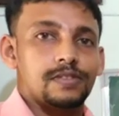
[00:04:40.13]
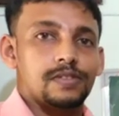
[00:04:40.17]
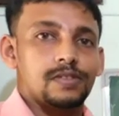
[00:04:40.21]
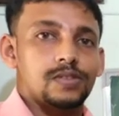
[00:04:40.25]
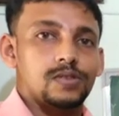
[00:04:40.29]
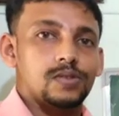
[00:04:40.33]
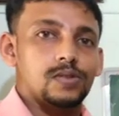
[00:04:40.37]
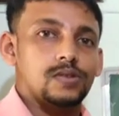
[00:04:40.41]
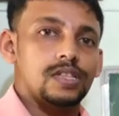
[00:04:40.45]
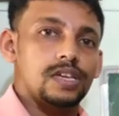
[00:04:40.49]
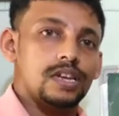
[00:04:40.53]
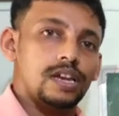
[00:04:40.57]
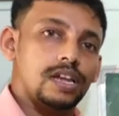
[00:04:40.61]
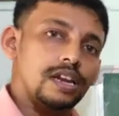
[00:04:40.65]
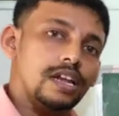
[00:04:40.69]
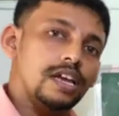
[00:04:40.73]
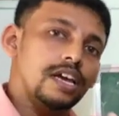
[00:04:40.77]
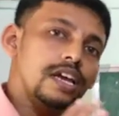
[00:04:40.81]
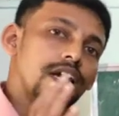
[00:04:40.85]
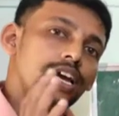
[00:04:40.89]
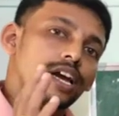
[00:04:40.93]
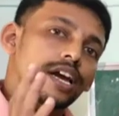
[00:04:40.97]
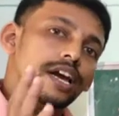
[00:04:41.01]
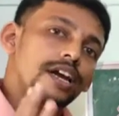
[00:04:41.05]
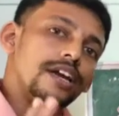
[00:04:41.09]
So there are
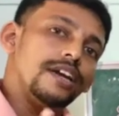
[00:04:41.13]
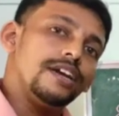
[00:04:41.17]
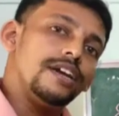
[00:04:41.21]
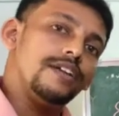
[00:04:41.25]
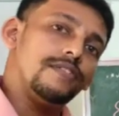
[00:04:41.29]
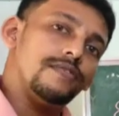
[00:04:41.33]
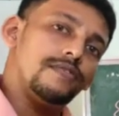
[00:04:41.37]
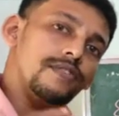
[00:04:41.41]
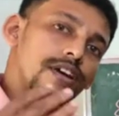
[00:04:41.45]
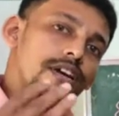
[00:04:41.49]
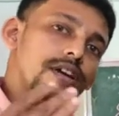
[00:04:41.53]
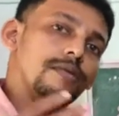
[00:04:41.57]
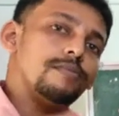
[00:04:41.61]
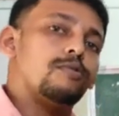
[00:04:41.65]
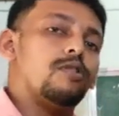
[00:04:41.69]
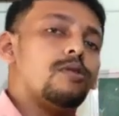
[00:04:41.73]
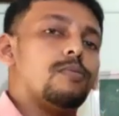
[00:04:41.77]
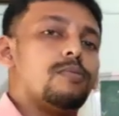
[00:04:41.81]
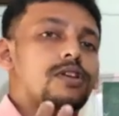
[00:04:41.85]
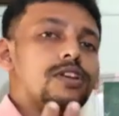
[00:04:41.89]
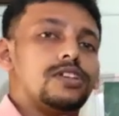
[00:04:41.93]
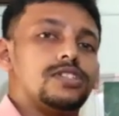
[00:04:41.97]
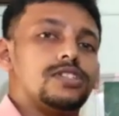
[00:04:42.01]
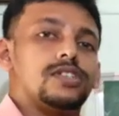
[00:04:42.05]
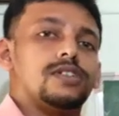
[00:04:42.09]
different
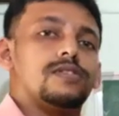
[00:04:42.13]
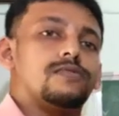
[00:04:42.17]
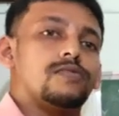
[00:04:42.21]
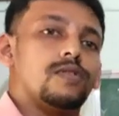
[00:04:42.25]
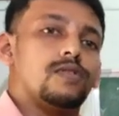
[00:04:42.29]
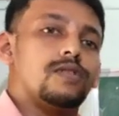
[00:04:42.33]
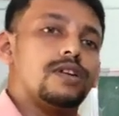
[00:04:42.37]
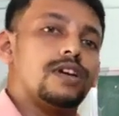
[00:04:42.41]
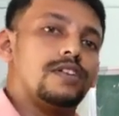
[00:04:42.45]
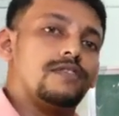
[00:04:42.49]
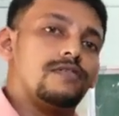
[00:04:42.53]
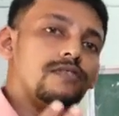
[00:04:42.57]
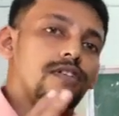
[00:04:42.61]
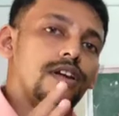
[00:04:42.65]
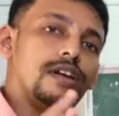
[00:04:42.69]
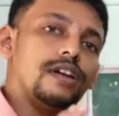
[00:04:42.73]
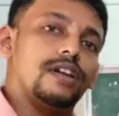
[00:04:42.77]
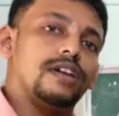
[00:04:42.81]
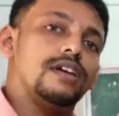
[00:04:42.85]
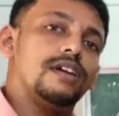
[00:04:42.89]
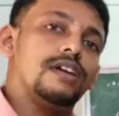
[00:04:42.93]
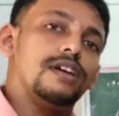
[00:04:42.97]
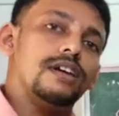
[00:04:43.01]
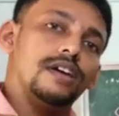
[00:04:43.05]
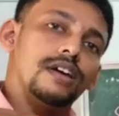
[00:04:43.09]
population for different
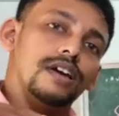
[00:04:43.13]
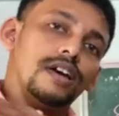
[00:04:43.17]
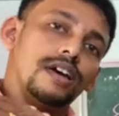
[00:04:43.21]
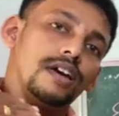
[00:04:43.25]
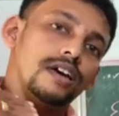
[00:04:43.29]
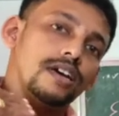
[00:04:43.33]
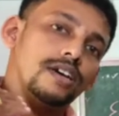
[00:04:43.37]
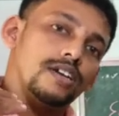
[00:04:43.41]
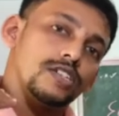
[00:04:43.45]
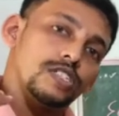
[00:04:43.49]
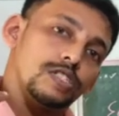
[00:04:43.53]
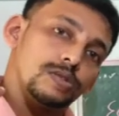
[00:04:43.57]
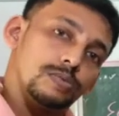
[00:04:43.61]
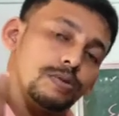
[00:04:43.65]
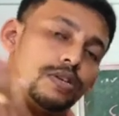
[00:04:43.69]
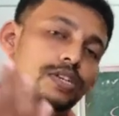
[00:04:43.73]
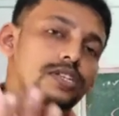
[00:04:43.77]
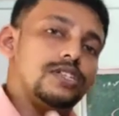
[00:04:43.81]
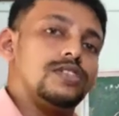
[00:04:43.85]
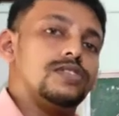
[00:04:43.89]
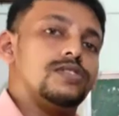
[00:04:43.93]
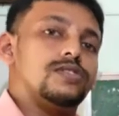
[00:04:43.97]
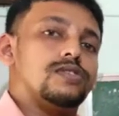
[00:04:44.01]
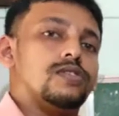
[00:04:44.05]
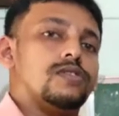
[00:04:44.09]

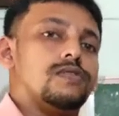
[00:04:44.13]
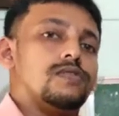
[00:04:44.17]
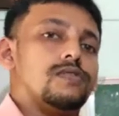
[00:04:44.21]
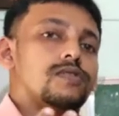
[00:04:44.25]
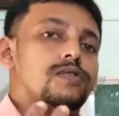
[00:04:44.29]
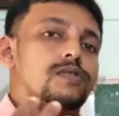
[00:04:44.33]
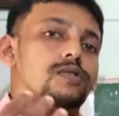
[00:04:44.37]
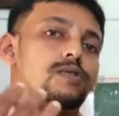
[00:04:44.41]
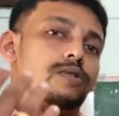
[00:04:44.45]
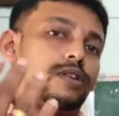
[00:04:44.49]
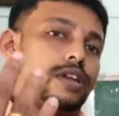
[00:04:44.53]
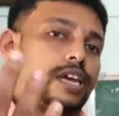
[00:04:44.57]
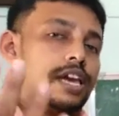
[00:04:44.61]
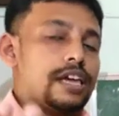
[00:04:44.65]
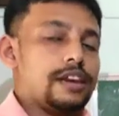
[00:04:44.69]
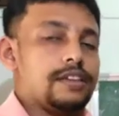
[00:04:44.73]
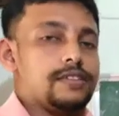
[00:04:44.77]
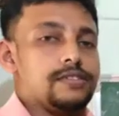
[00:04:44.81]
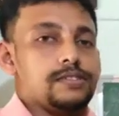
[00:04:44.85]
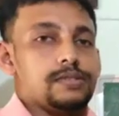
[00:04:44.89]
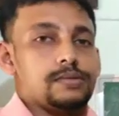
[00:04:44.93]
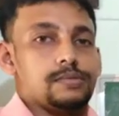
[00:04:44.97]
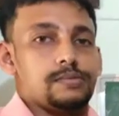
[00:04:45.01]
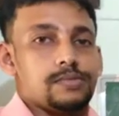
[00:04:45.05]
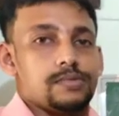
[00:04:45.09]
species of
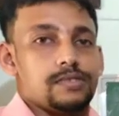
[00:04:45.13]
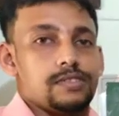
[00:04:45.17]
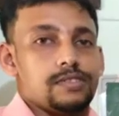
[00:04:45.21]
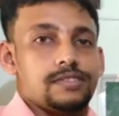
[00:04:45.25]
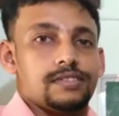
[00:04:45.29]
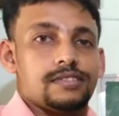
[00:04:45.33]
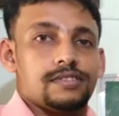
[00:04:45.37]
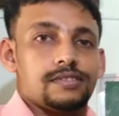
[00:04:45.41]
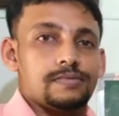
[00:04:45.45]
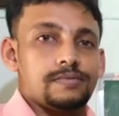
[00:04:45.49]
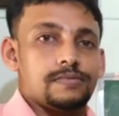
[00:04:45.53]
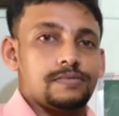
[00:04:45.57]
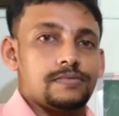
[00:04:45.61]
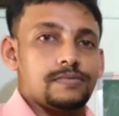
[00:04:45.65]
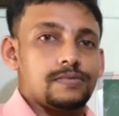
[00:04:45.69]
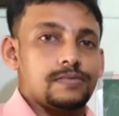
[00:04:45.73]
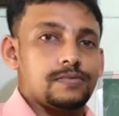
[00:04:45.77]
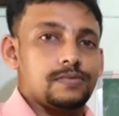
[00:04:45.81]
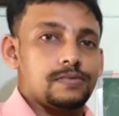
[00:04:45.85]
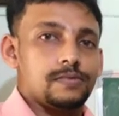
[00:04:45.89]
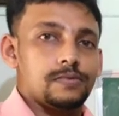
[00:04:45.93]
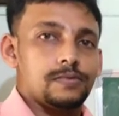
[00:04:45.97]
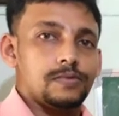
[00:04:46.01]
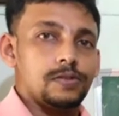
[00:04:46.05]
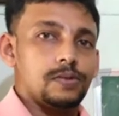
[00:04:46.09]
organisms.
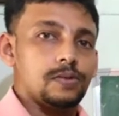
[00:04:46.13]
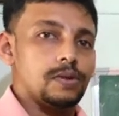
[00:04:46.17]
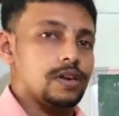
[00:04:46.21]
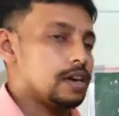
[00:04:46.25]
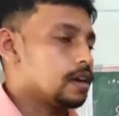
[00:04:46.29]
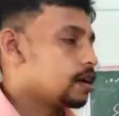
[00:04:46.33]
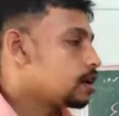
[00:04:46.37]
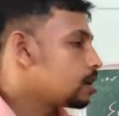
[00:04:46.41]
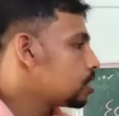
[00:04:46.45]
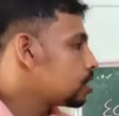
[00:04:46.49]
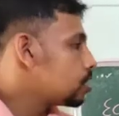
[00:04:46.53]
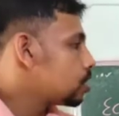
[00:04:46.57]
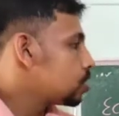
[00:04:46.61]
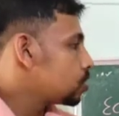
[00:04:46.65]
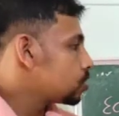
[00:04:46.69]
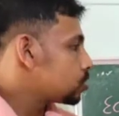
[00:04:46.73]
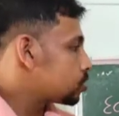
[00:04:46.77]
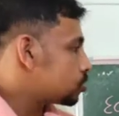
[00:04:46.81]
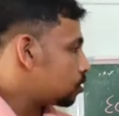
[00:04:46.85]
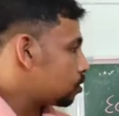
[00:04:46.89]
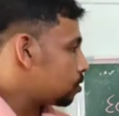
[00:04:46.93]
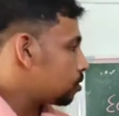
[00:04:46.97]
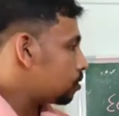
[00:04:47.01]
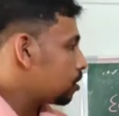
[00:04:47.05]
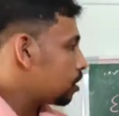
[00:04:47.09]
Okay,
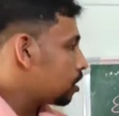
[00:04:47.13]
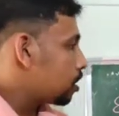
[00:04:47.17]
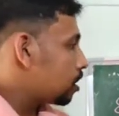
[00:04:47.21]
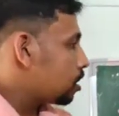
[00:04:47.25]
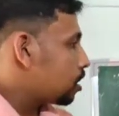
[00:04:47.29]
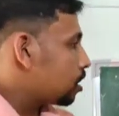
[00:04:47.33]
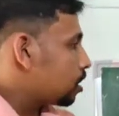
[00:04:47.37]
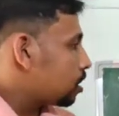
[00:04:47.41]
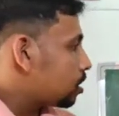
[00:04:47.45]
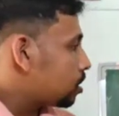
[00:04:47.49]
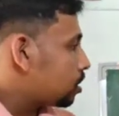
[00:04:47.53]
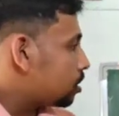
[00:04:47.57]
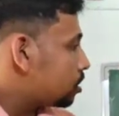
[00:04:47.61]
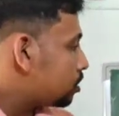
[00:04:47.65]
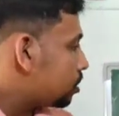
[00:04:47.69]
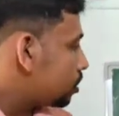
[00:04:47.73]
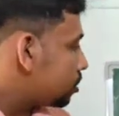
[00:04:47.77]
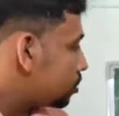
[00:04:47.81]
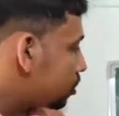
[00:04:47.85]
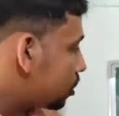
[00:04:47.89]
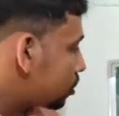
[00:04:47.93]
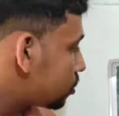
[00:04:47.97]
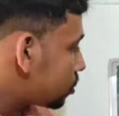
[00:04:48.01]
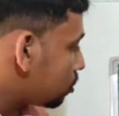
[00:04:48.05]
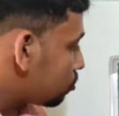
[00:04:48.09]
so these
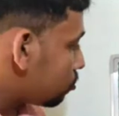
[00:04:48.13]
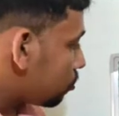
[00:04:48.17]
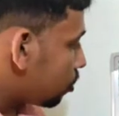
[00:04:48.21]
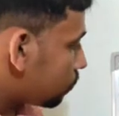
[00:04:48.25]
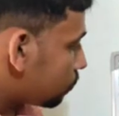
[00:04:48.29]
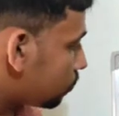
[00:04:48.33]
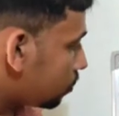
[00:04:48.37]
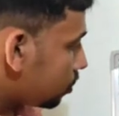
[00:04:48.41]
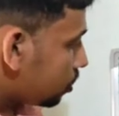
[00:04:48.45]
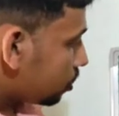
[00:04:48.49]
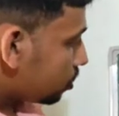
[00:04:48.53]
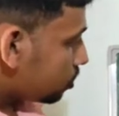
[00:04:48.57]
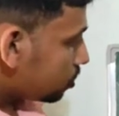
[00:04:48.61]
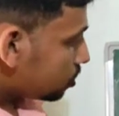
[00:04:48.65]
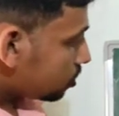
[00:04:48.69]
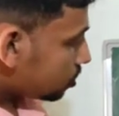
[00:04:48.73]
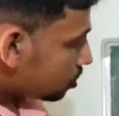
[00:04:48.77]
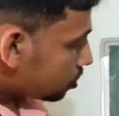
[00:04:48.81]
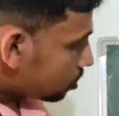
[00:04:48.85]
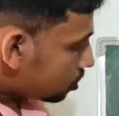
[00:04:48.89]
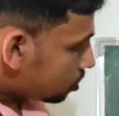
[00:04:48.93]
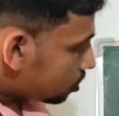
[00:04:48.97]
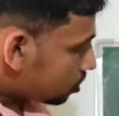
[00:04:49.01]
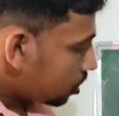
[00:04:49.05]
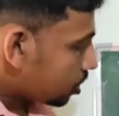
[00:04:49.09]
are some of the
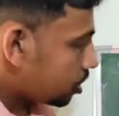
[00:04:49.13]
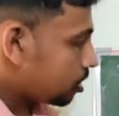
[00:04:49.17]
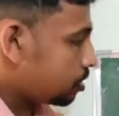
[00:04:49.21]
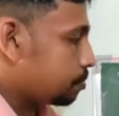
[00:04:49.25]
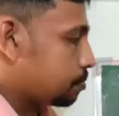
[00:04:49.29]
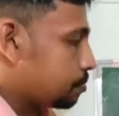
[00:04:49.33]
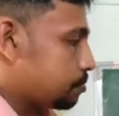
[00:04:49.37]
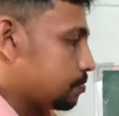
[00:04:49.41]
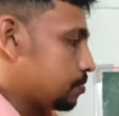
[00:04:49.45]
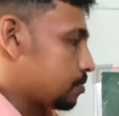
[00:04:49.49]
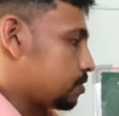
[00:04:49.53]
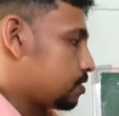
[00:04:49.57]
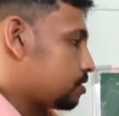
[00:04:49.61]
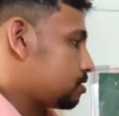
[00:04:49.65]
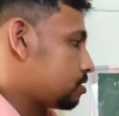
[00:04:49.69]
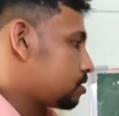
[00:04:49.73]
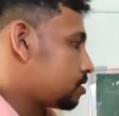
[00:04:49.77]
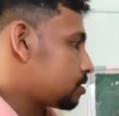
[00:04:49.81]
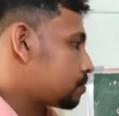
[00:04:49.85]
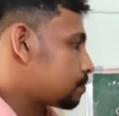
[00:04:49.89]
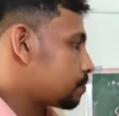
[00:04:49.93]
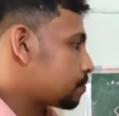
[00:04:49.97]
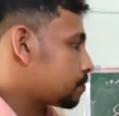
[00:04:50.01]
terms